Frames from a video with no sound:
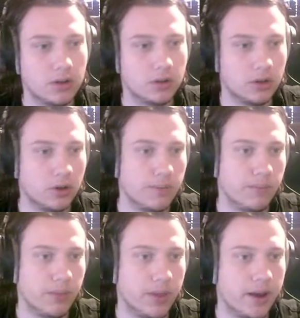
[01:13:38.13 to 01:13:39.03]
So
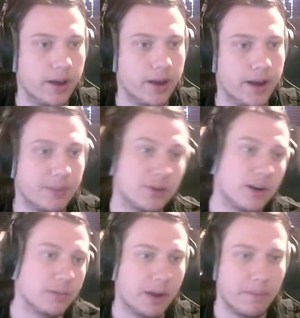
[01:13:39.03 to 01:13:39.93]

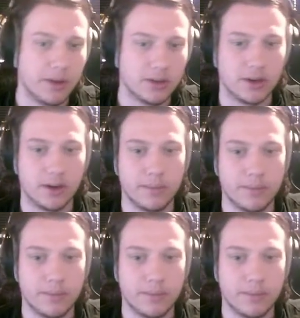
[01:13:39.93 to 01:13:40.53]
Amsterdam time, basically.